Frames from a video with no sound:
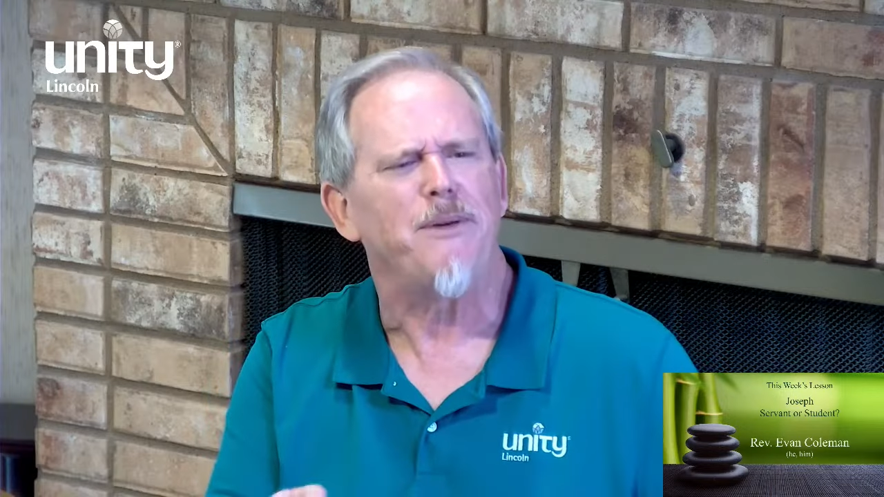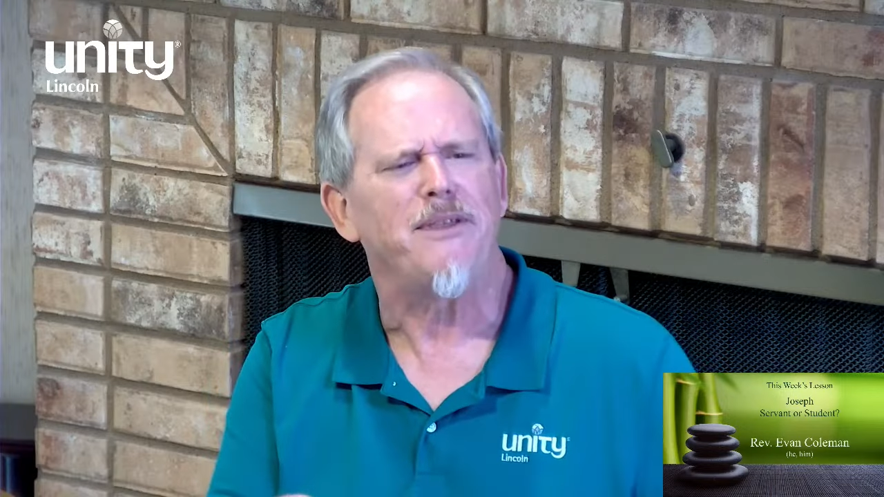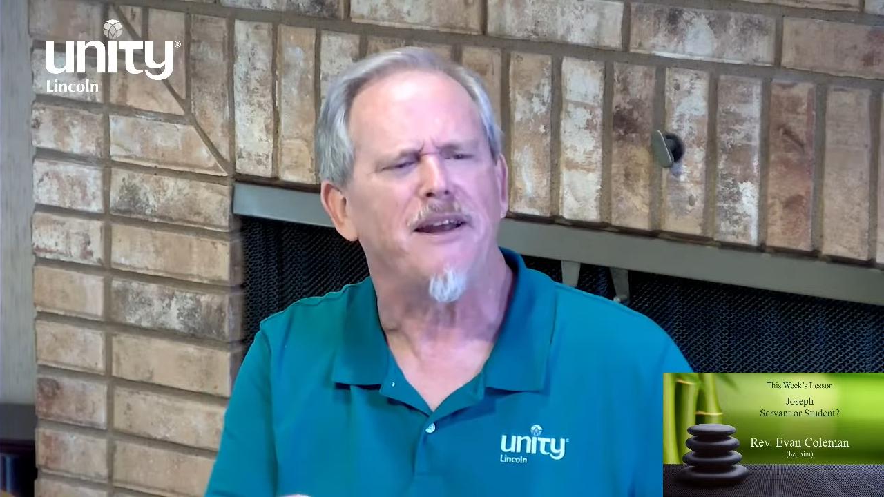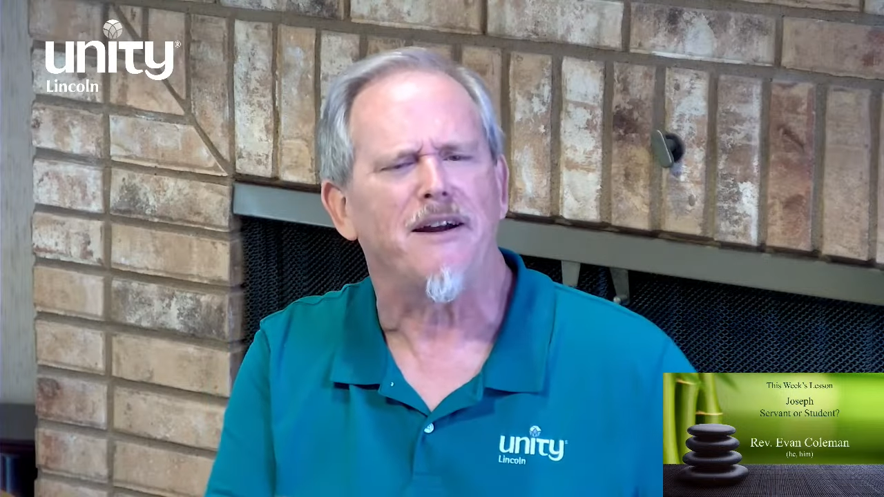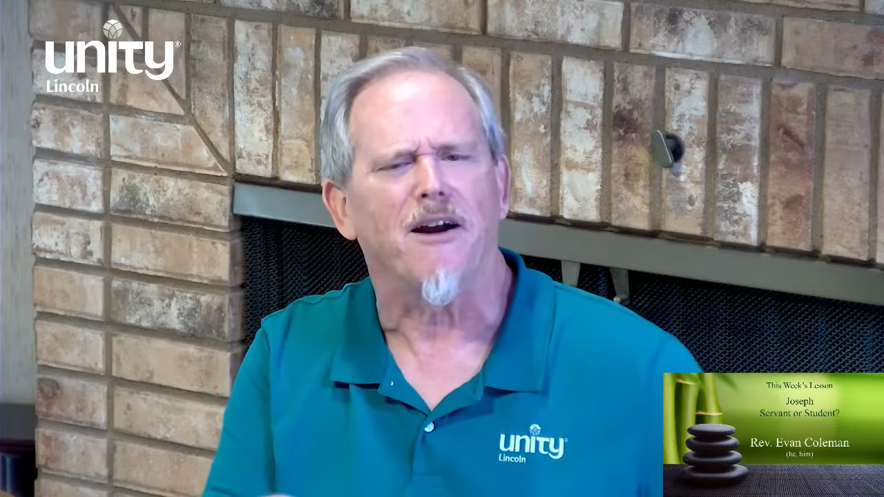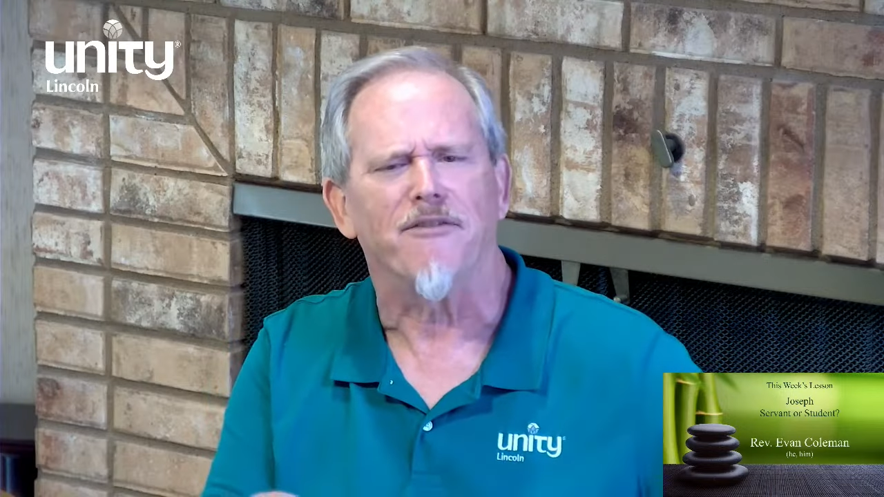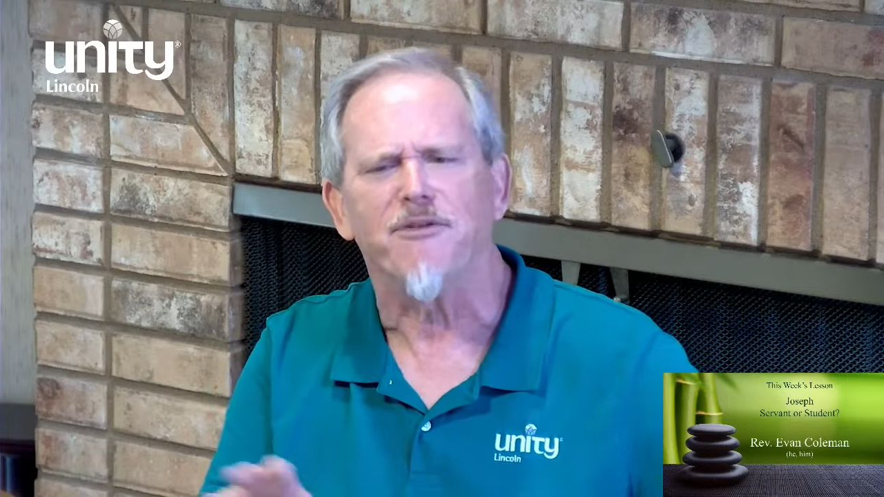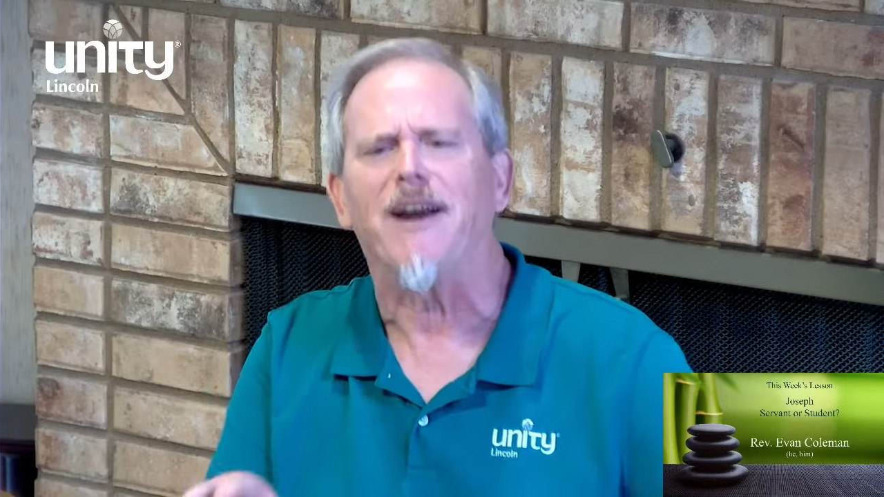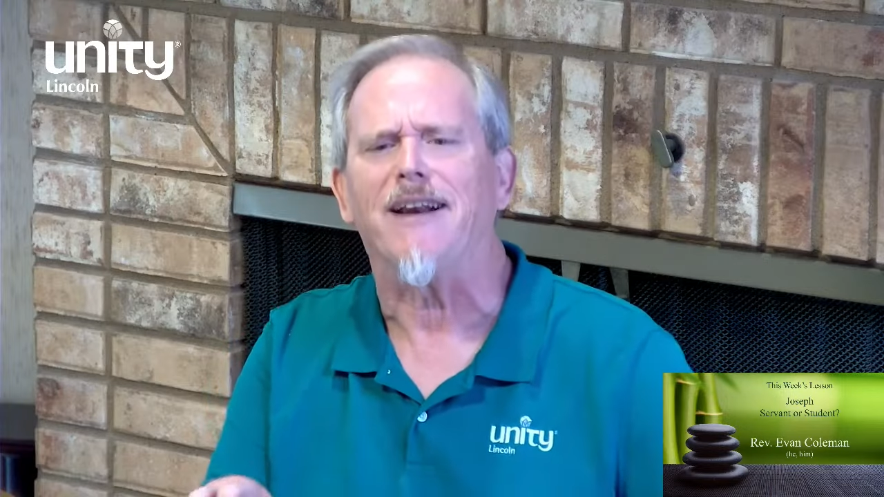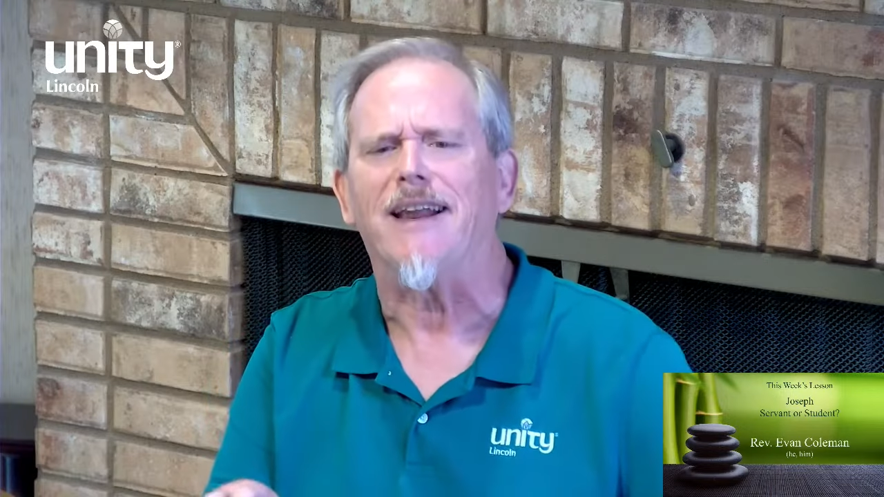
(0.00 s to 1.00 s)
they are
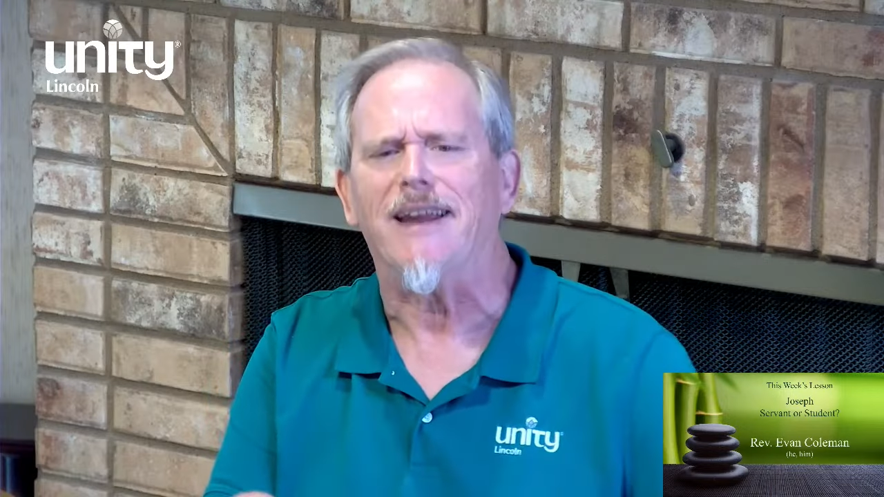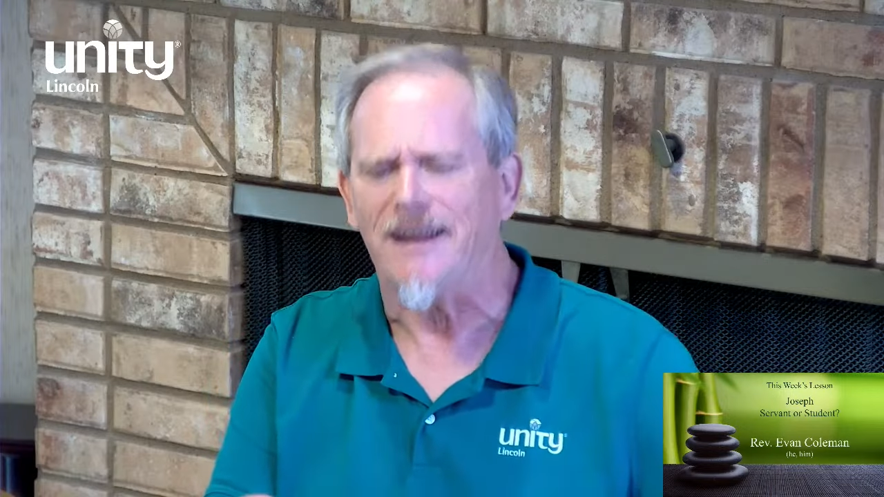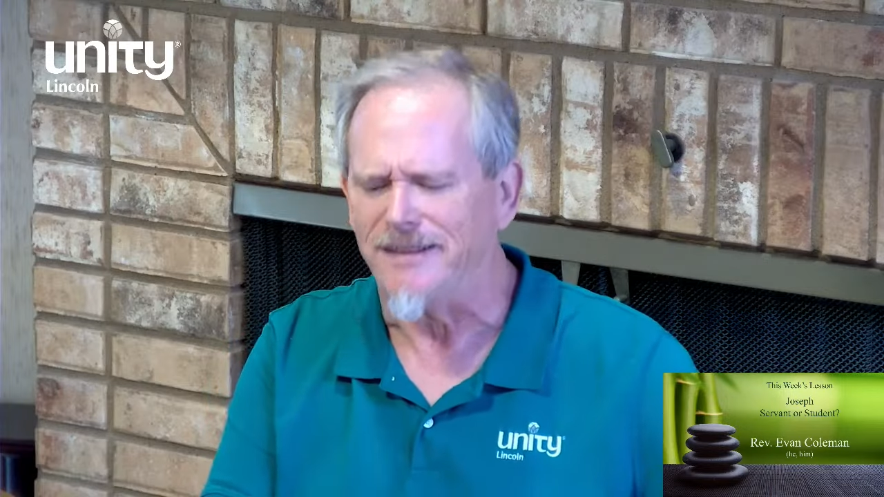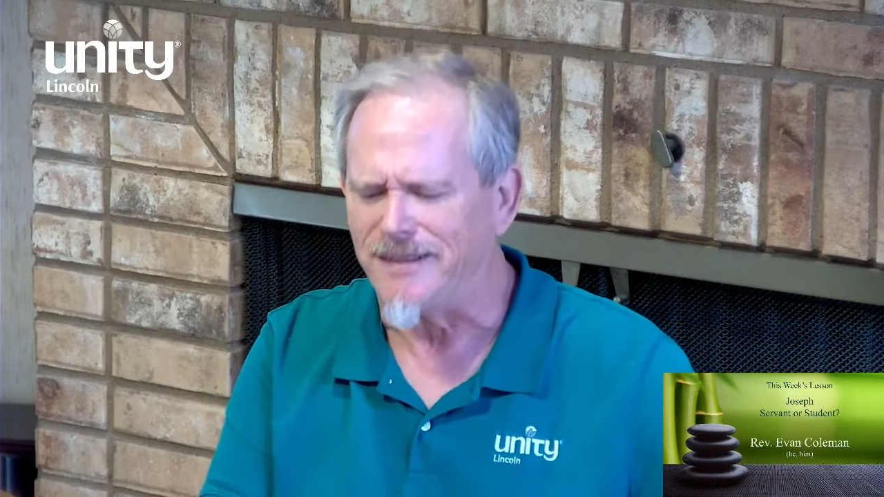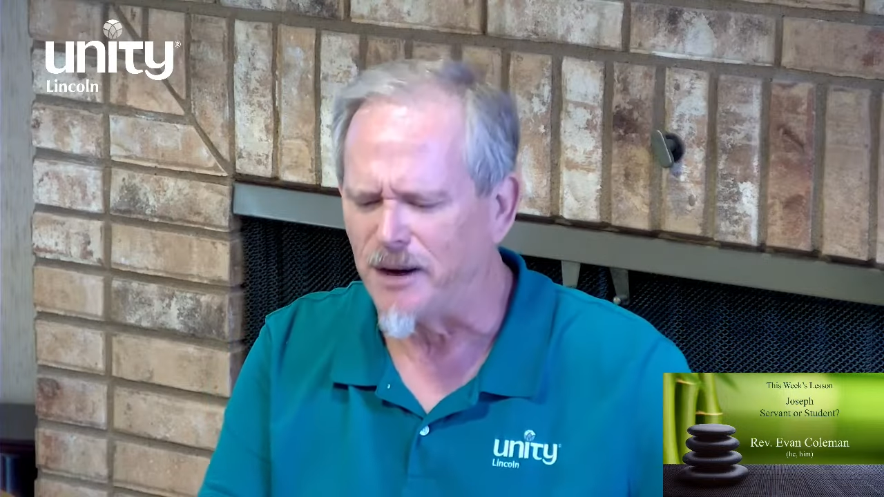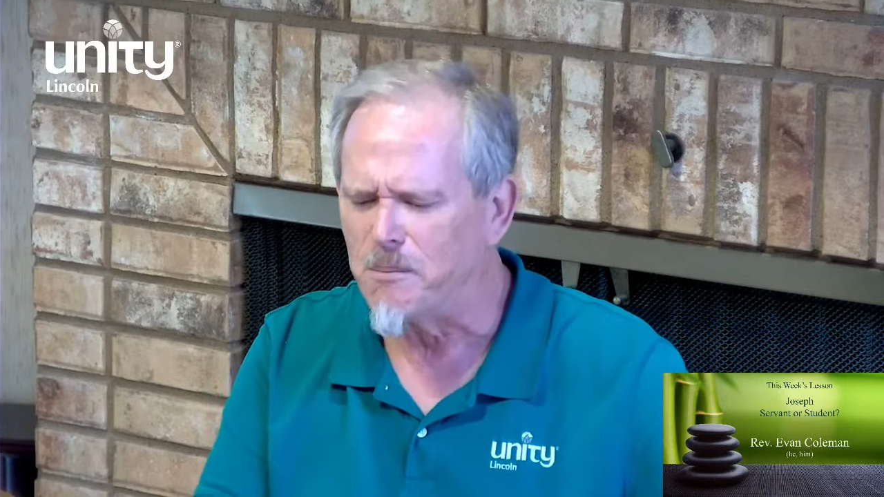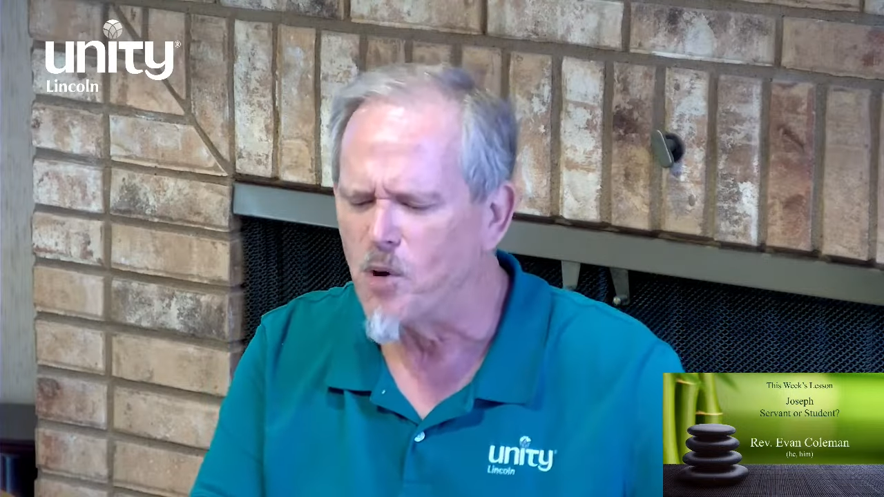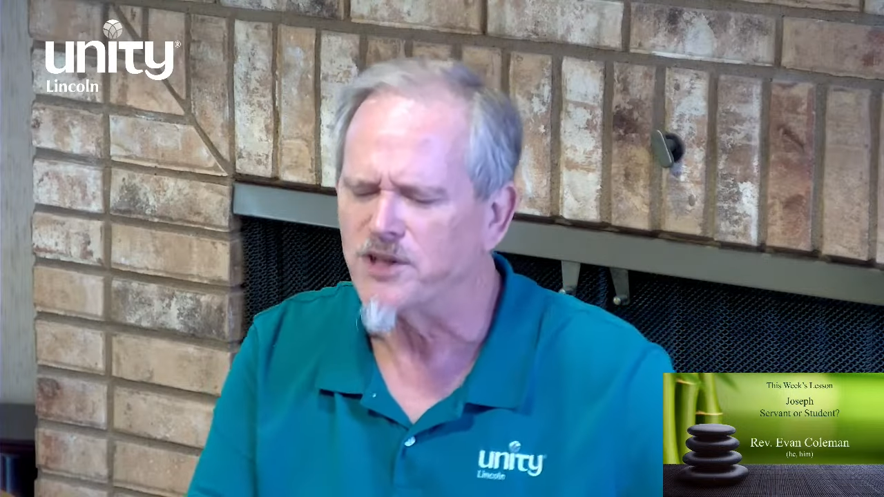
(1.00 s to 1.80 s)
friendly and they're more